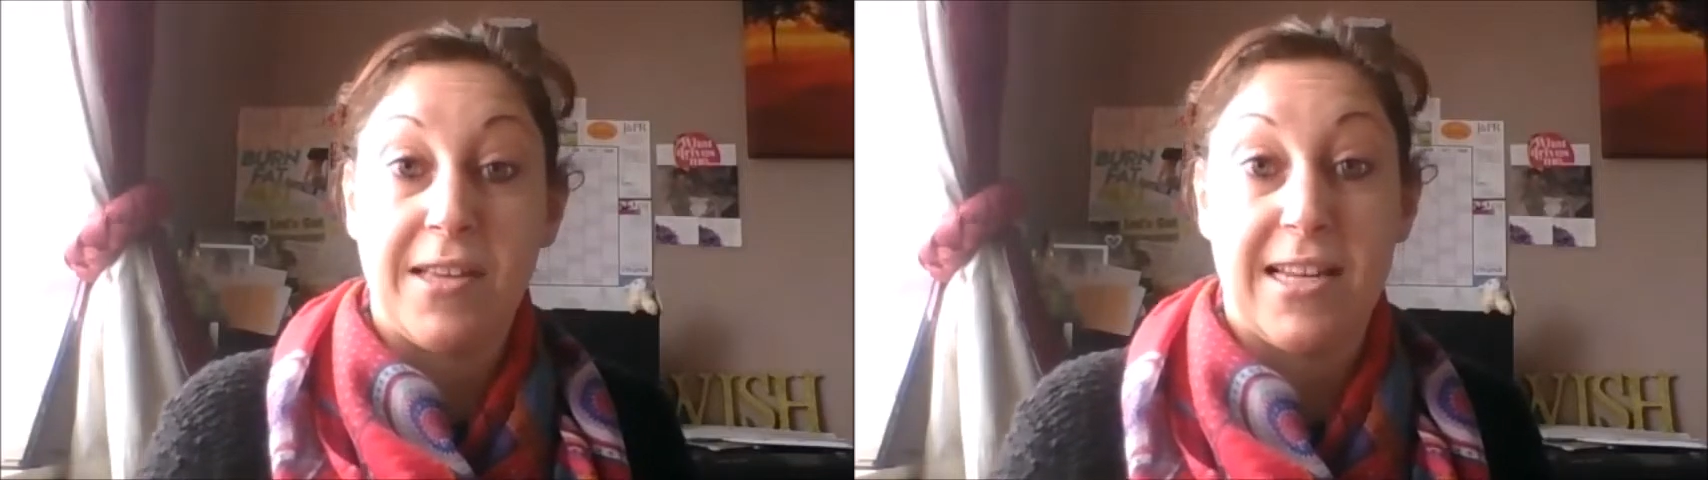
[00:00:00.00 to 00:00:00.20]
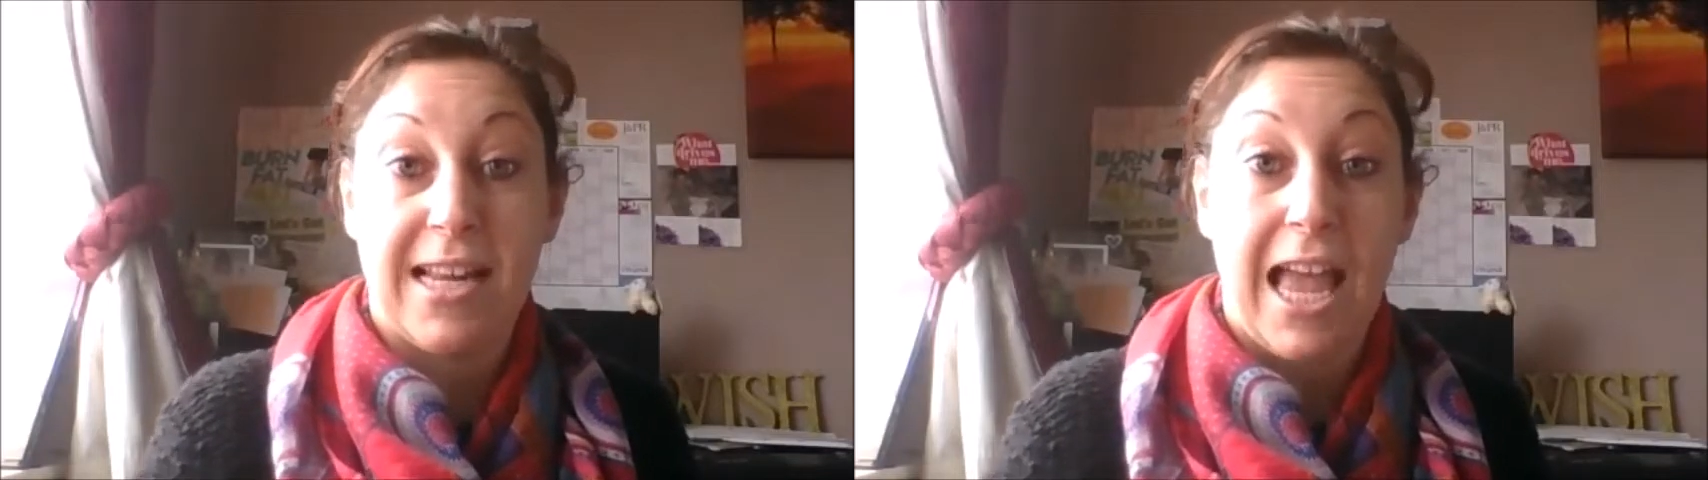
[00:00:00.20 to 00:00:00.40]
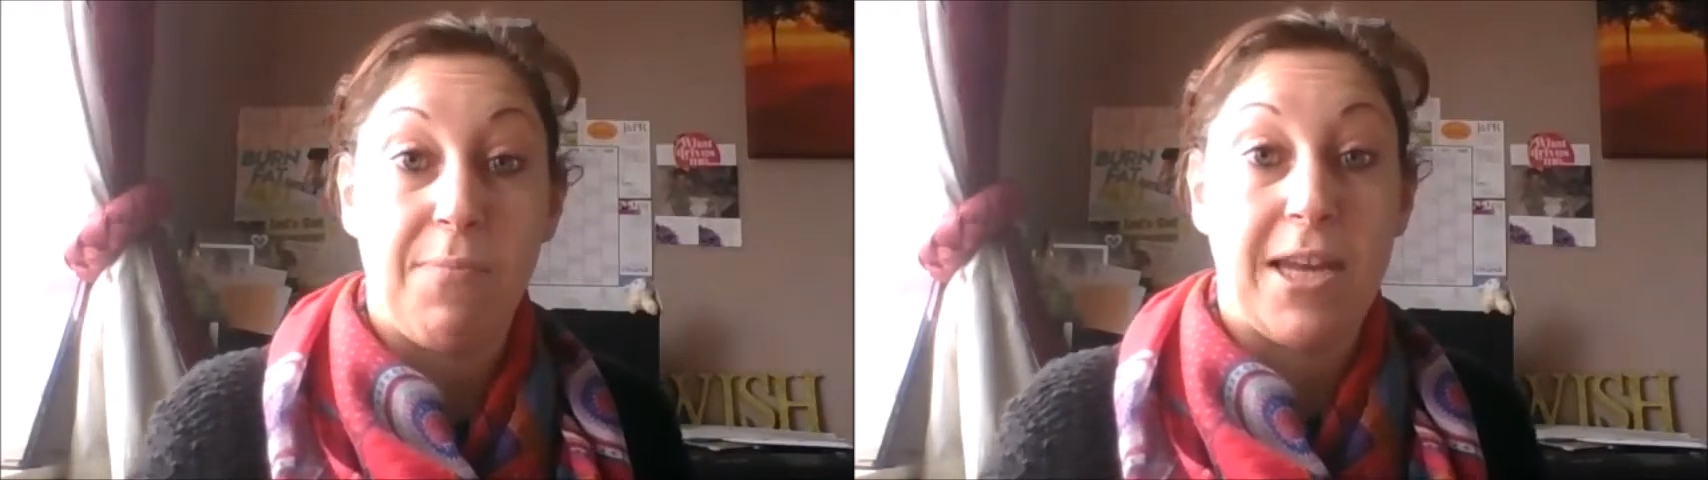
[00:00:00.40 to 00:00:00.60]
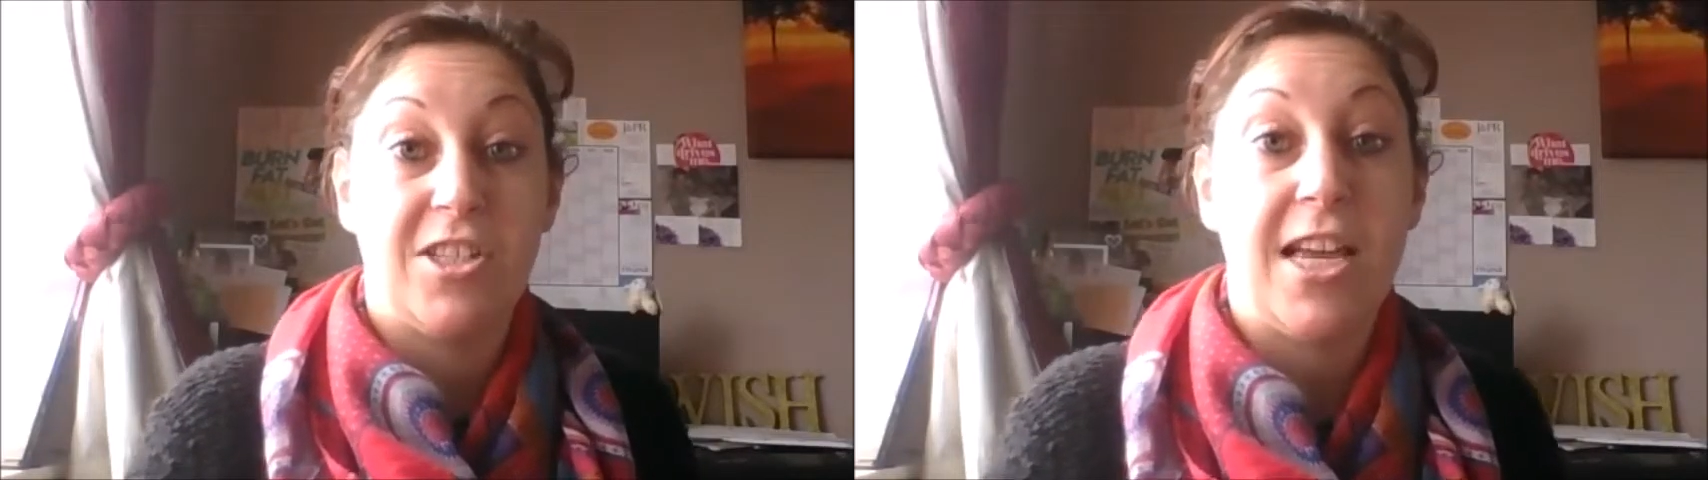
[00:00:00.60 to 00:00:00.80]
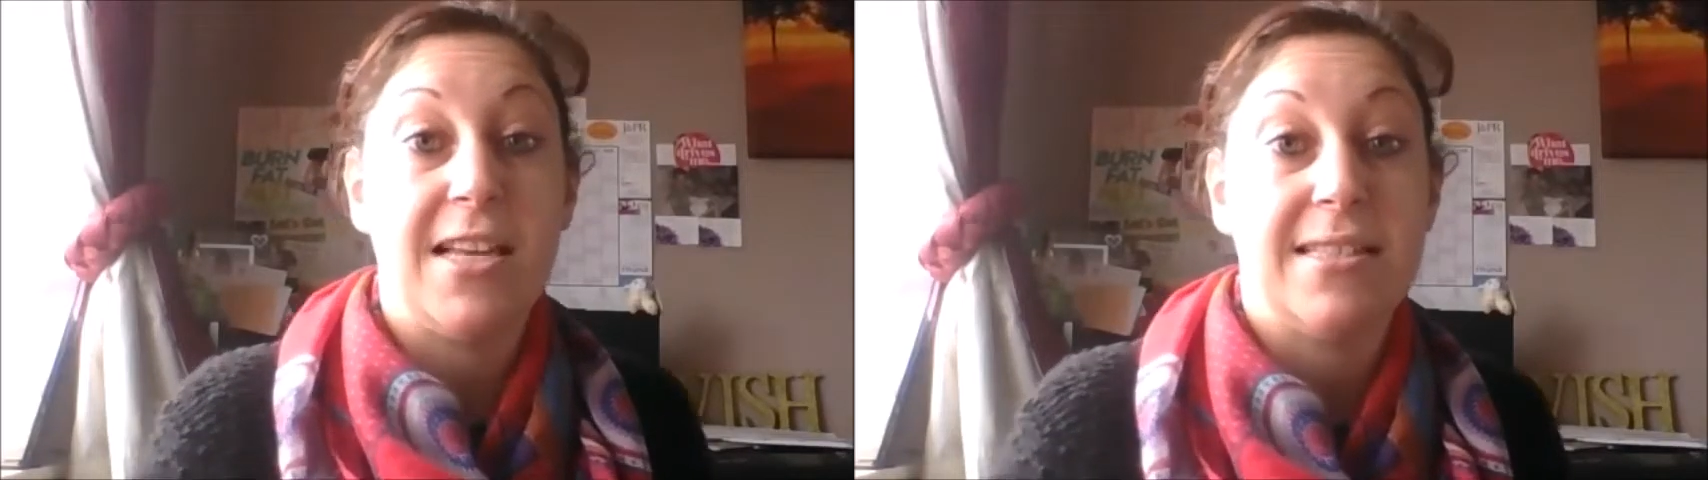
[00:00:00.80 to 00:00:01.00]
an account
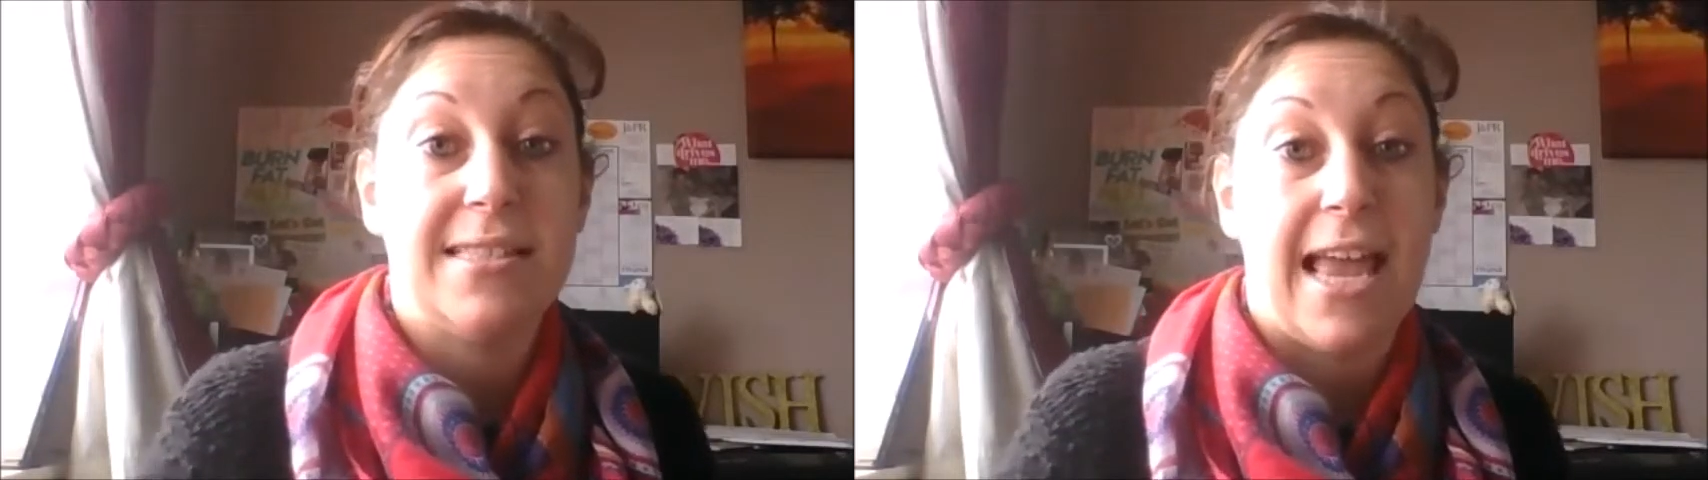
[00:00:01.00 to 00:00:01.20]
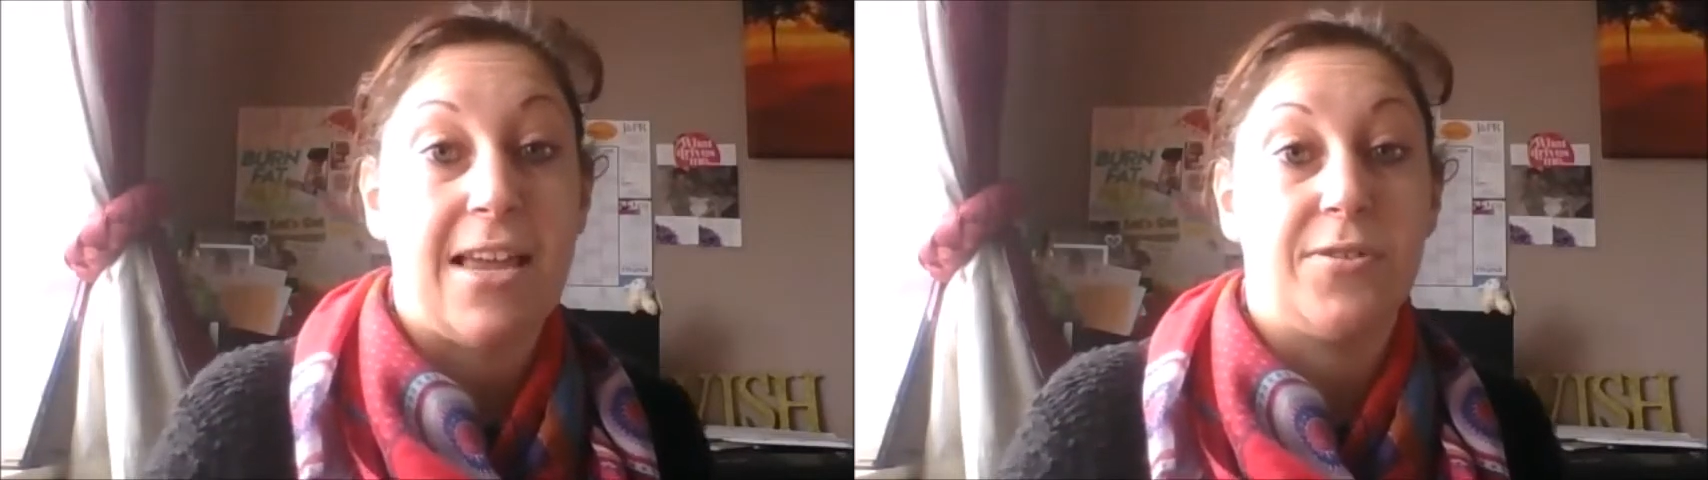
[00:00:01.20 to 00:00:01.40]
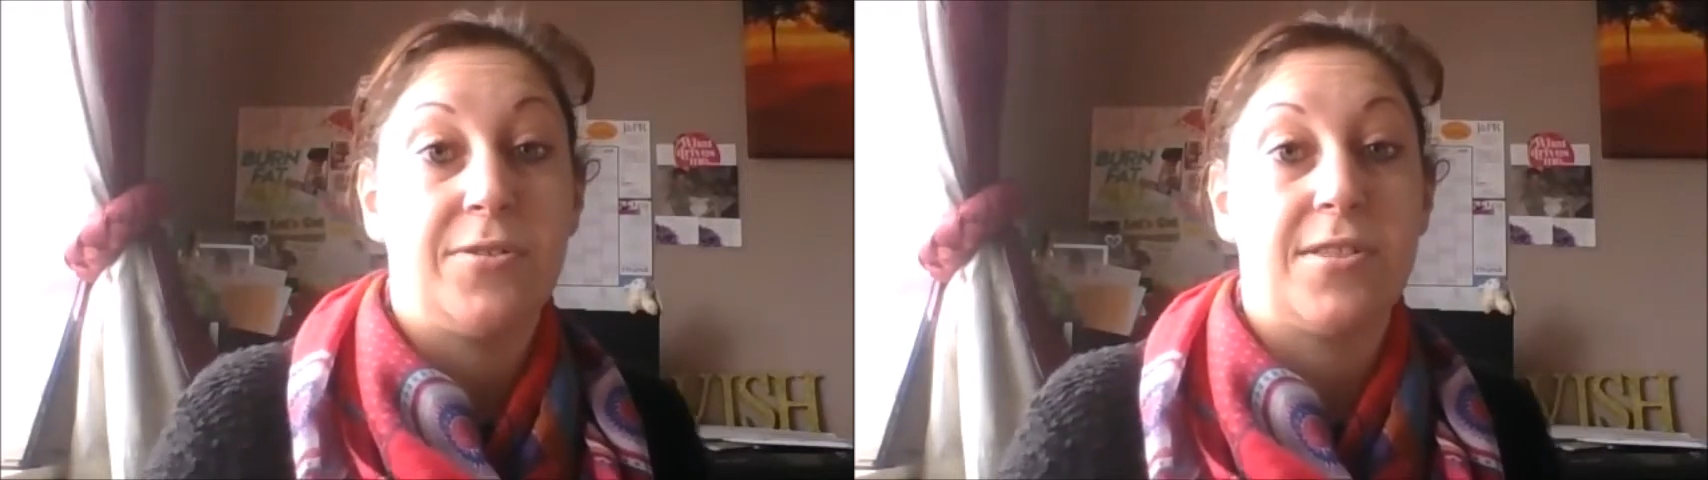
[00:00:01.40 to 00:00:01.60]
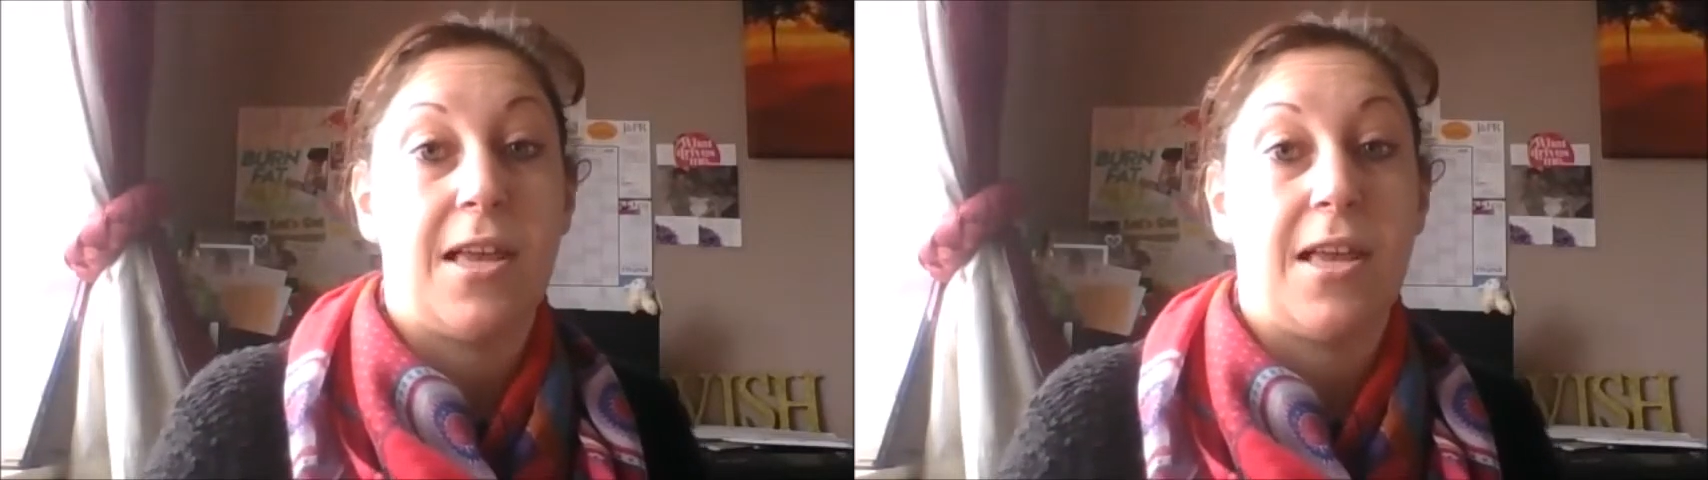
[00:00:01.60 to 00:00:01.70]
manager in sales